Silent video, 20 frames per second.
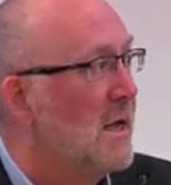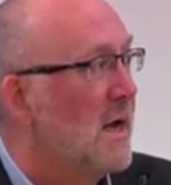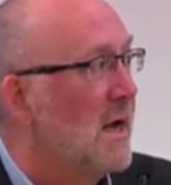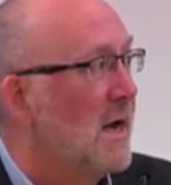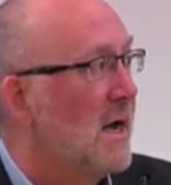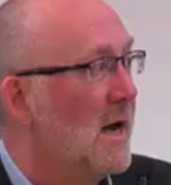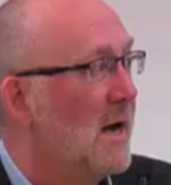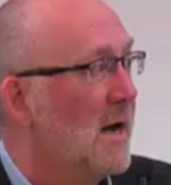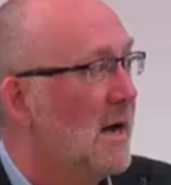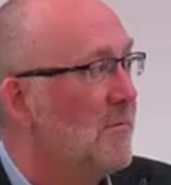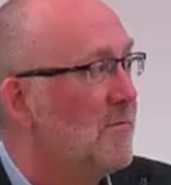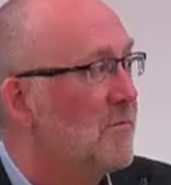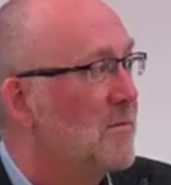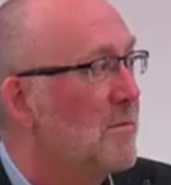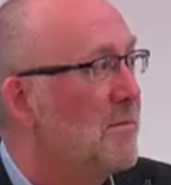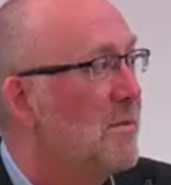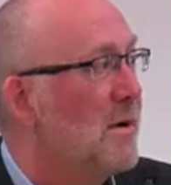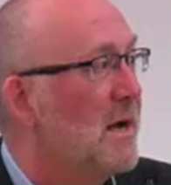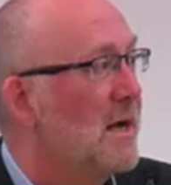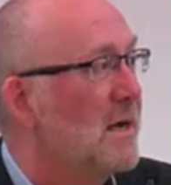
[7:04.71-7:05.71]

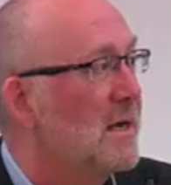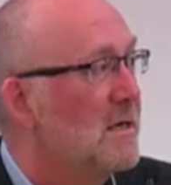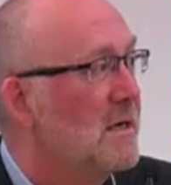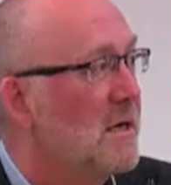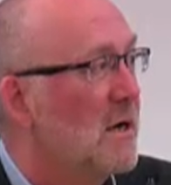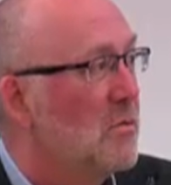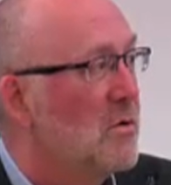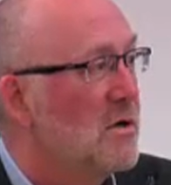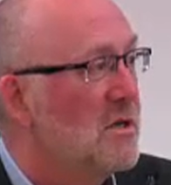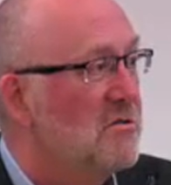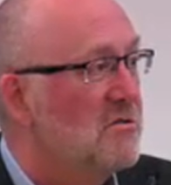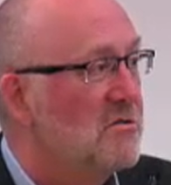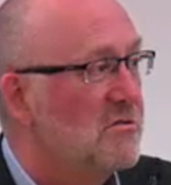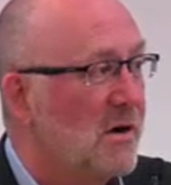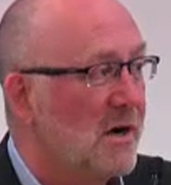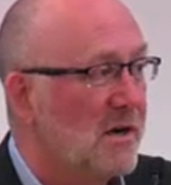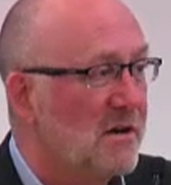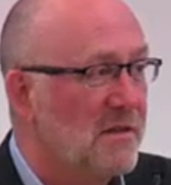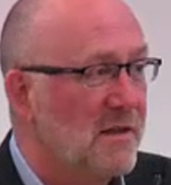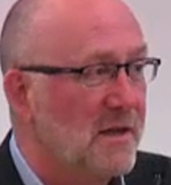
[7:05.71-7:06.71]
But, when you
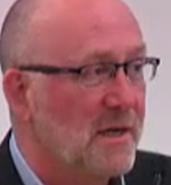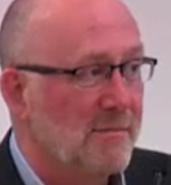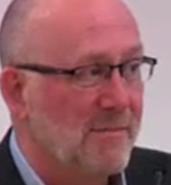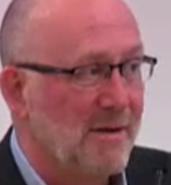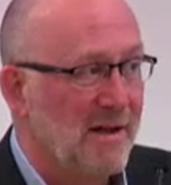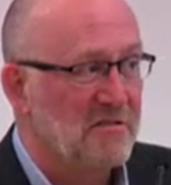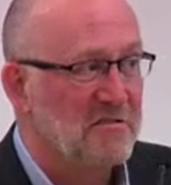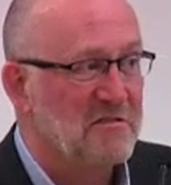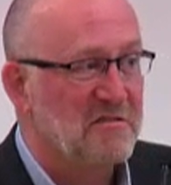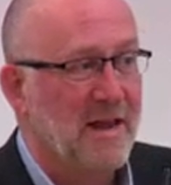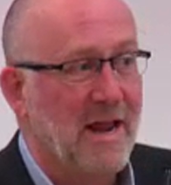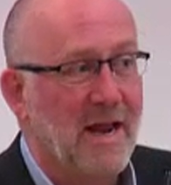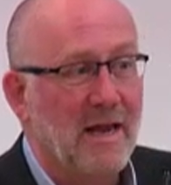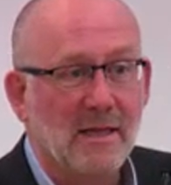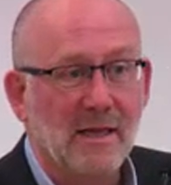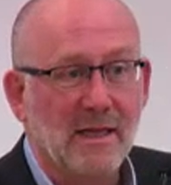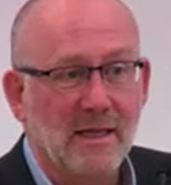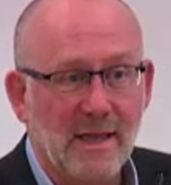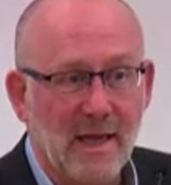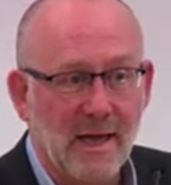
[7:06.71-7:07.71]
try to think about
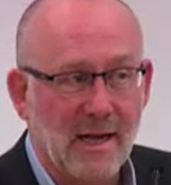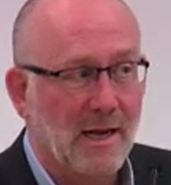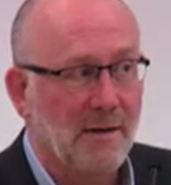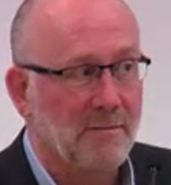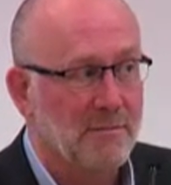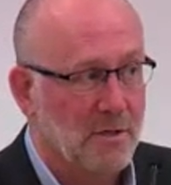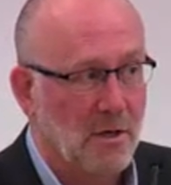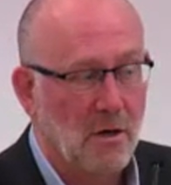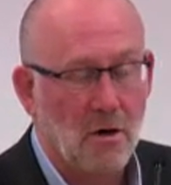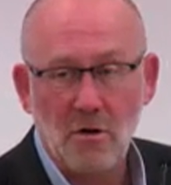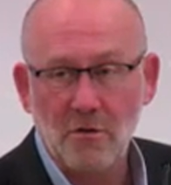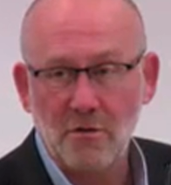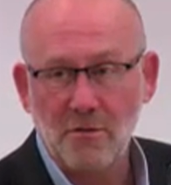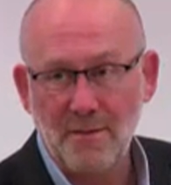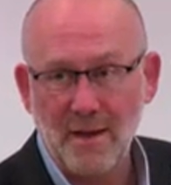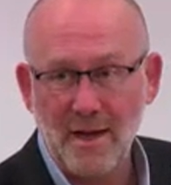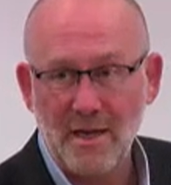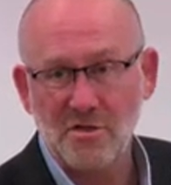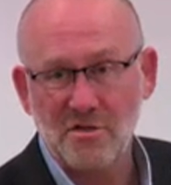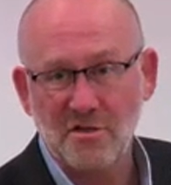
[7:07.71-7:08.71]
scaling that up to all the
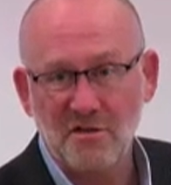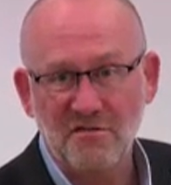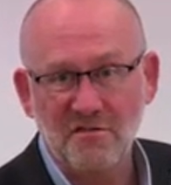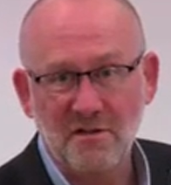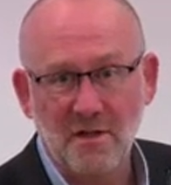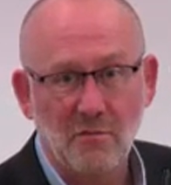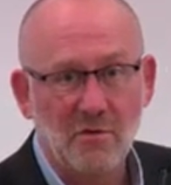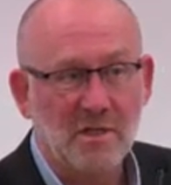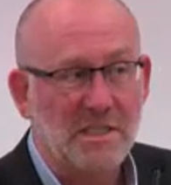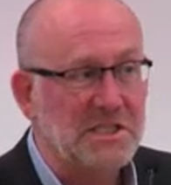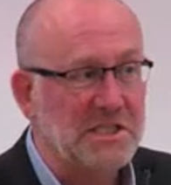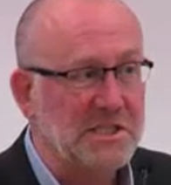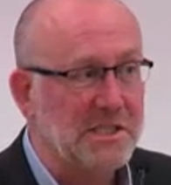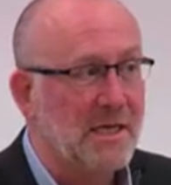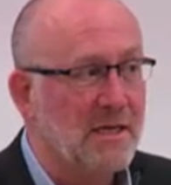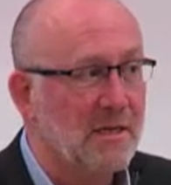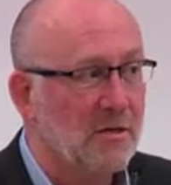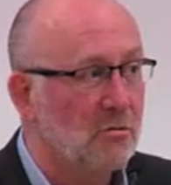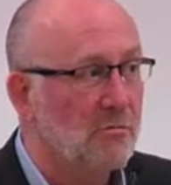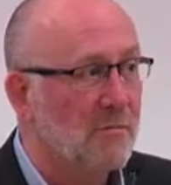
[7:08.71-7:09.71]
patients that we
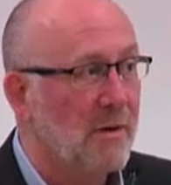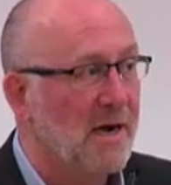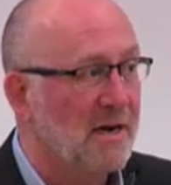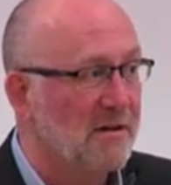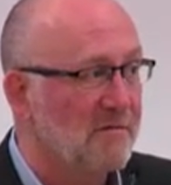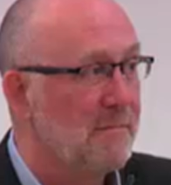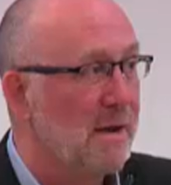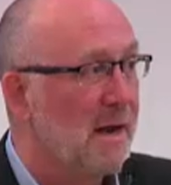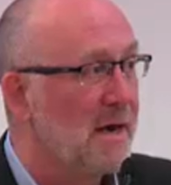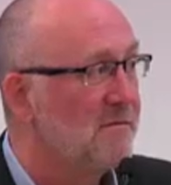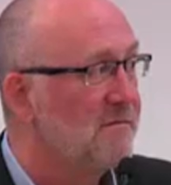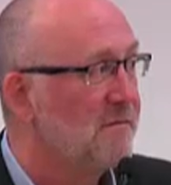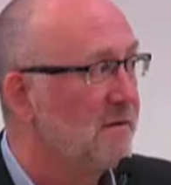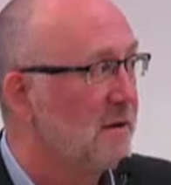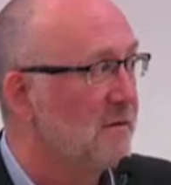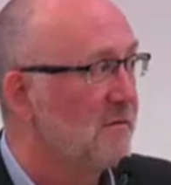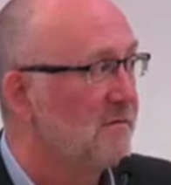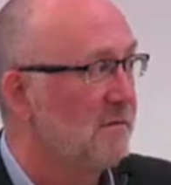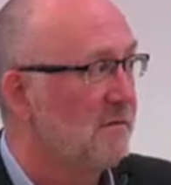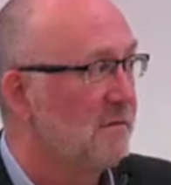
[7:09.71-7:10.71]
see who might have
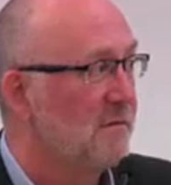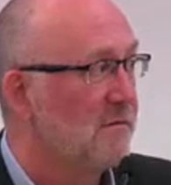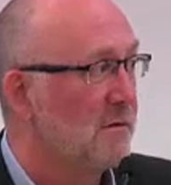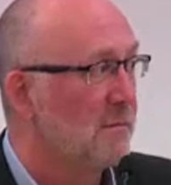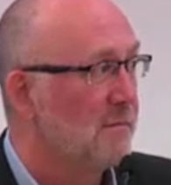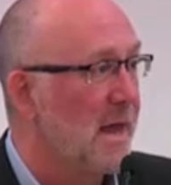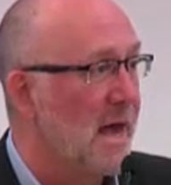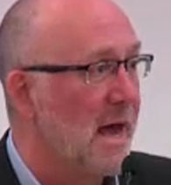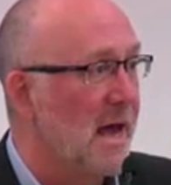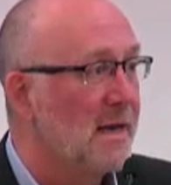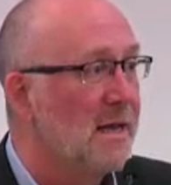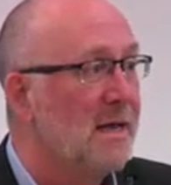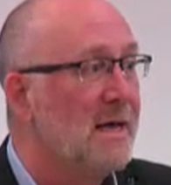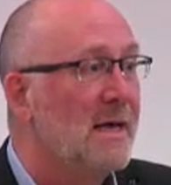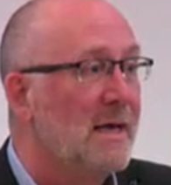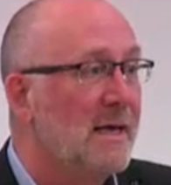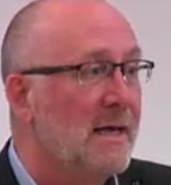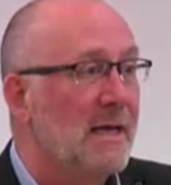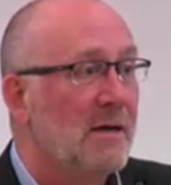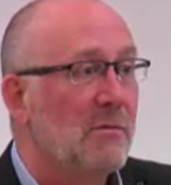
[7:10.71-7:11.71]
benefited from that,
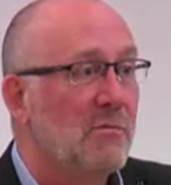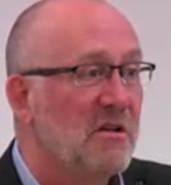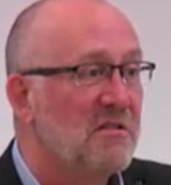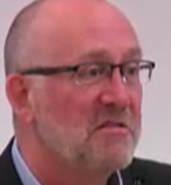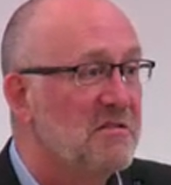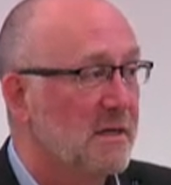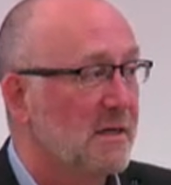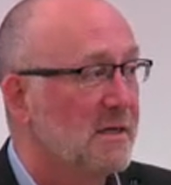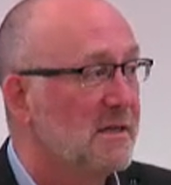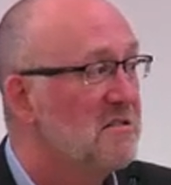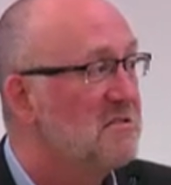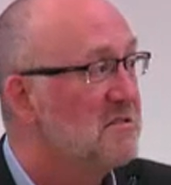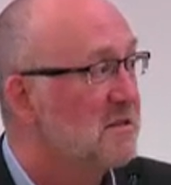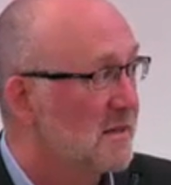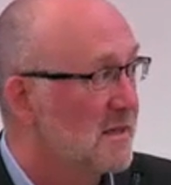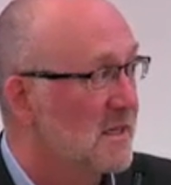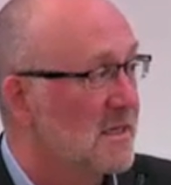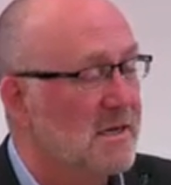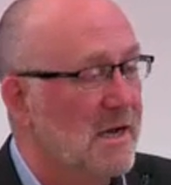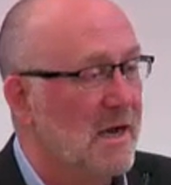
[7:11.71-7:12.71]
it was, at least
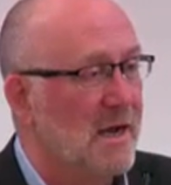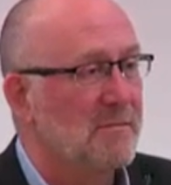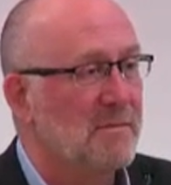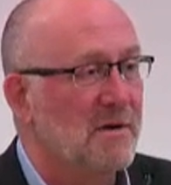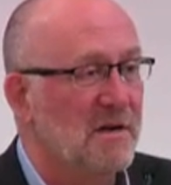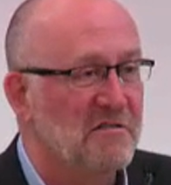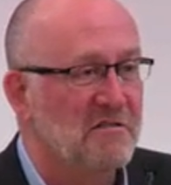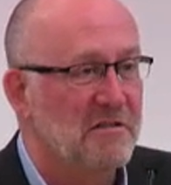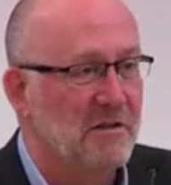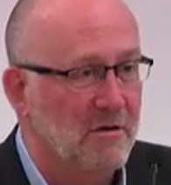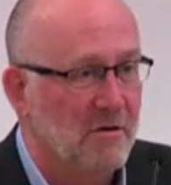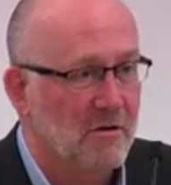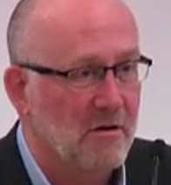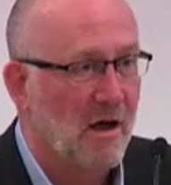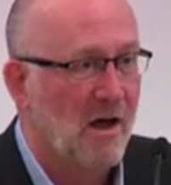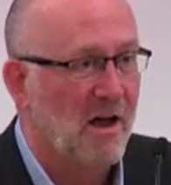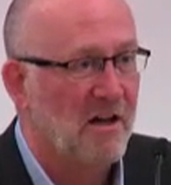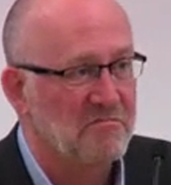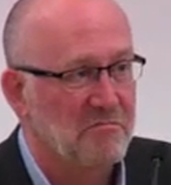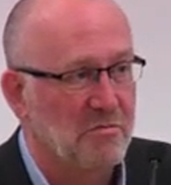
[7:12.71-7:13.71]
at the time, considered
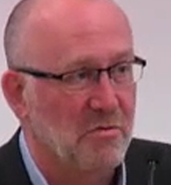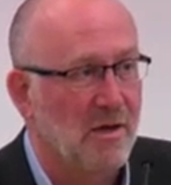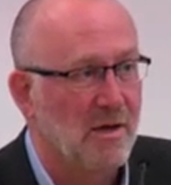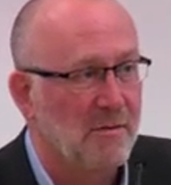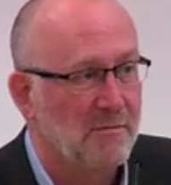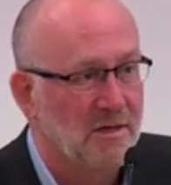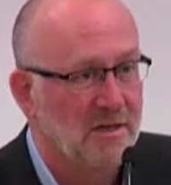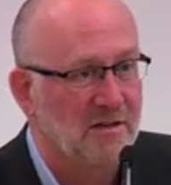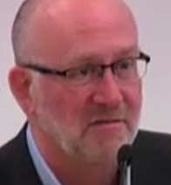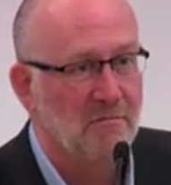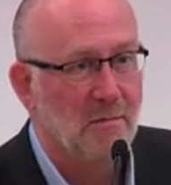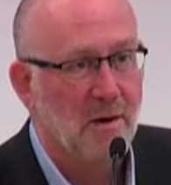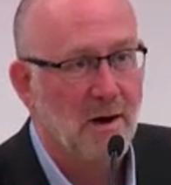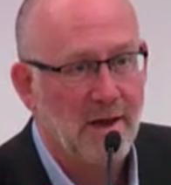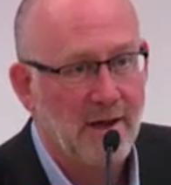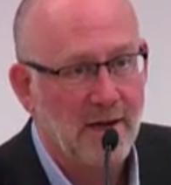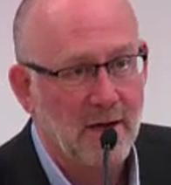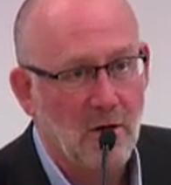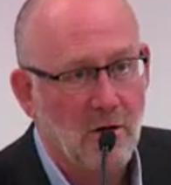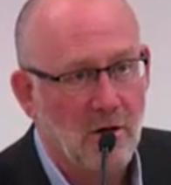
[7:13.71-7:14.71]
cost prohibitive
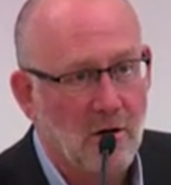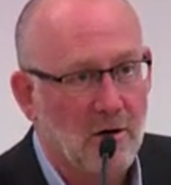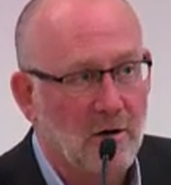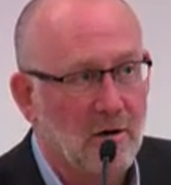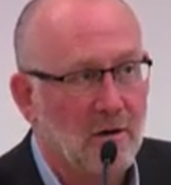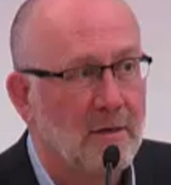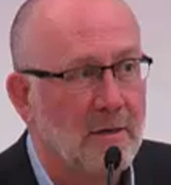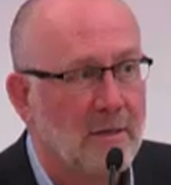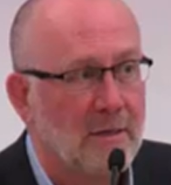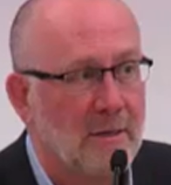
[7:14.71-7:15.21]
by our